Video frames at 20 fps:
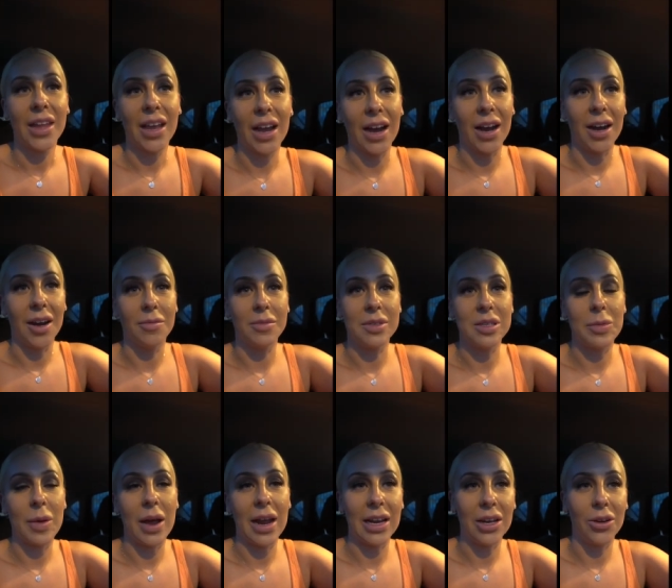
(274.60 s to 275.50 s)
um,
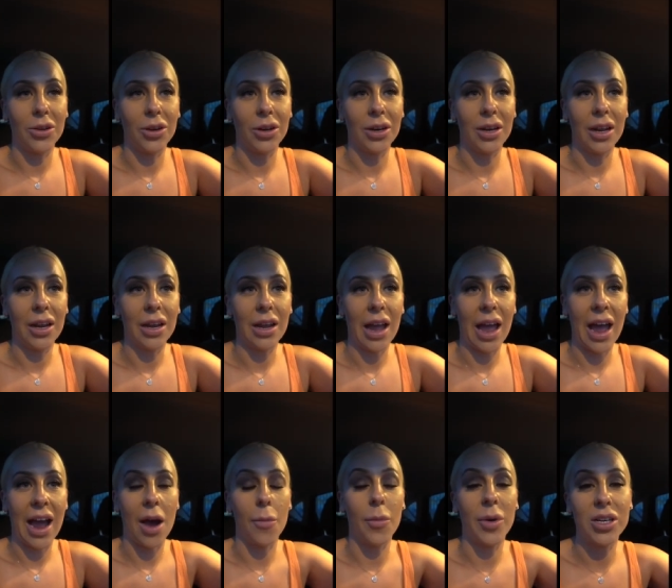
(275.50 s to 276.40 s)
depending on
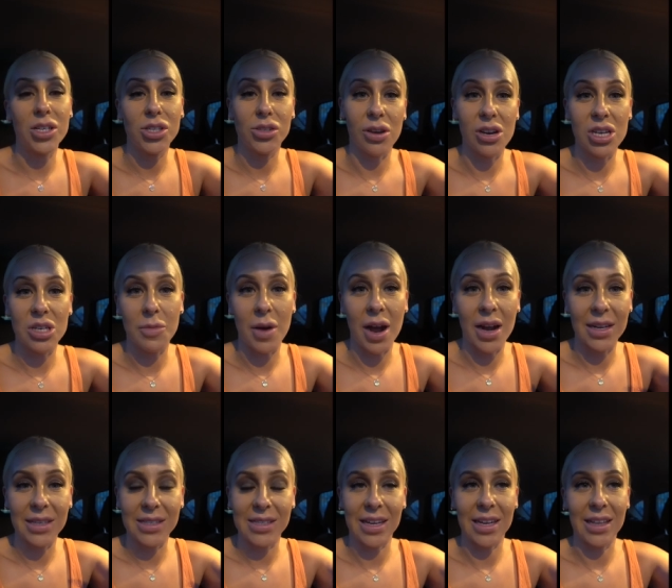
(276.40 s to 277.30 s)
how much stretch mark
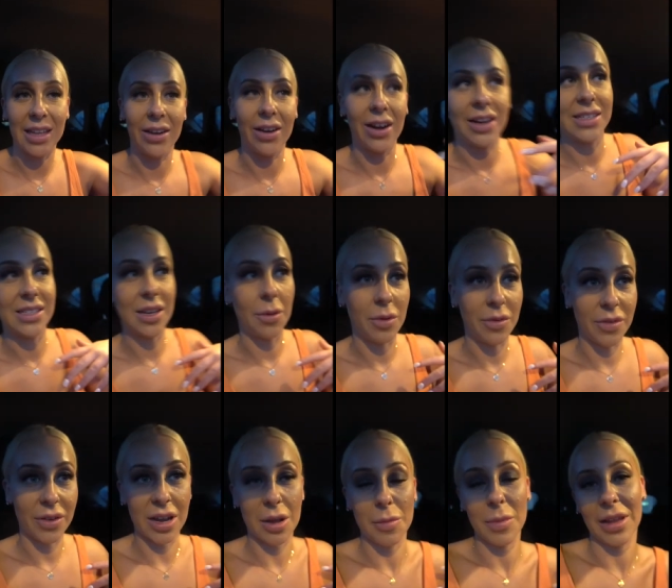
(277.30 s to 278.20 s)
and skin there are some of
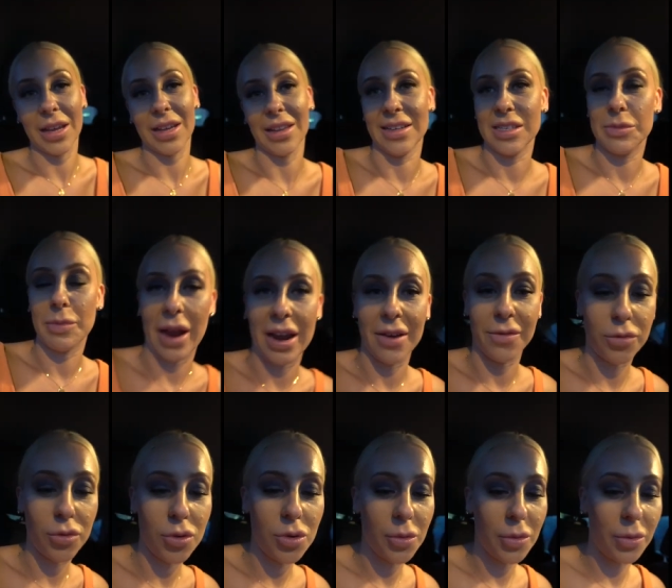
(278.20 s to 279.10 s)
it can be like less
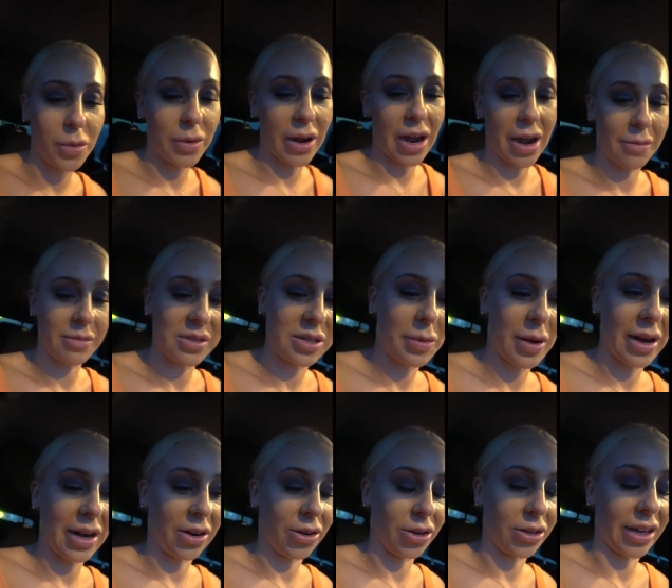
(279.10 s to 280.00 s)
painful um,
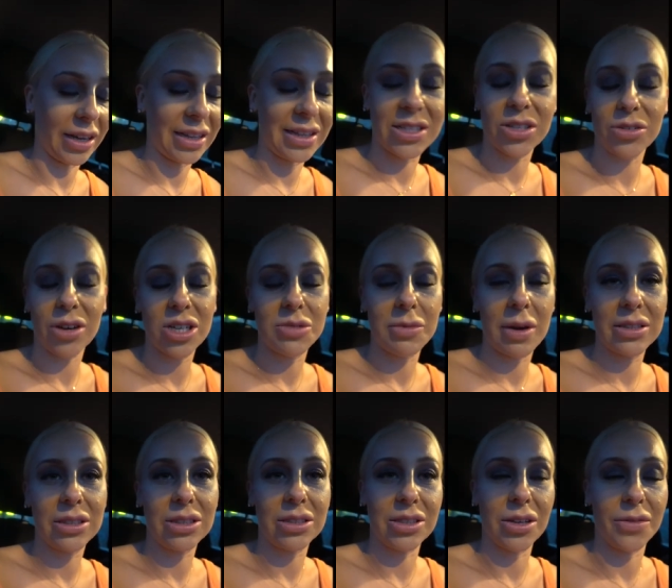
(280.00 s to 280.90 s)
depending on like the stretch
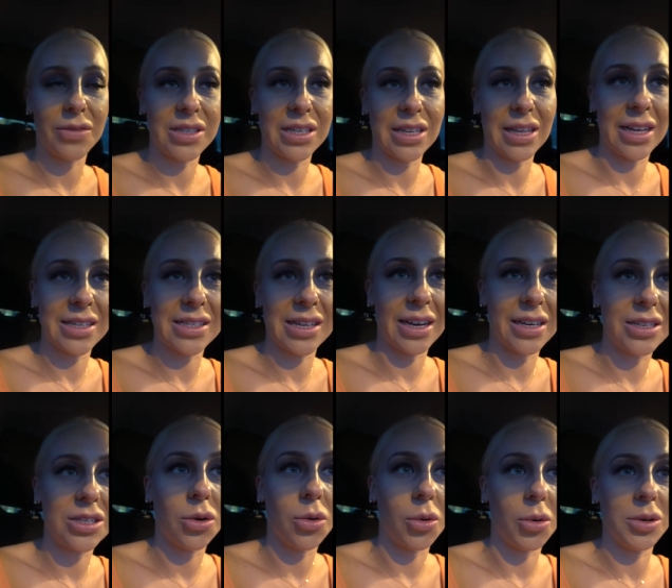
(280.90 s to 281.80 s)
marks because obviously that's like
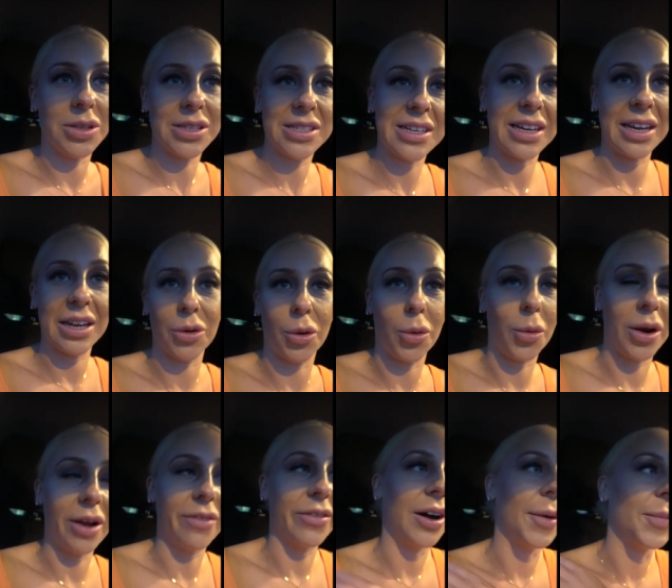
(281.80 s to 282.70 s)
torn skin or
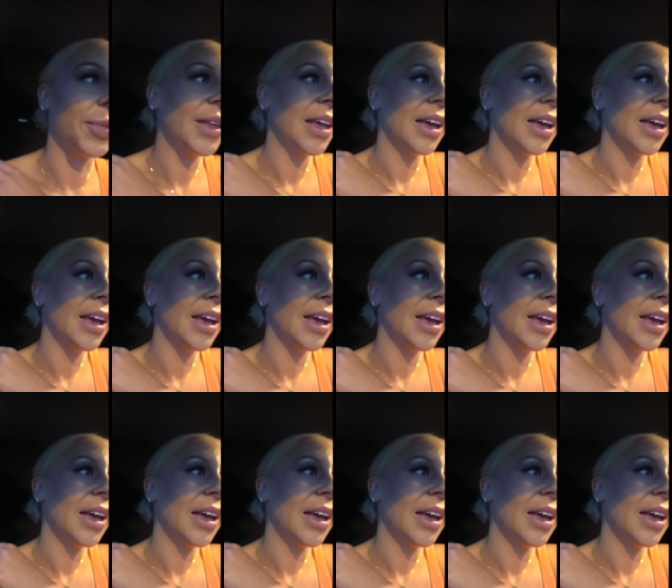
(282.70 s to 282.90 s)
whatever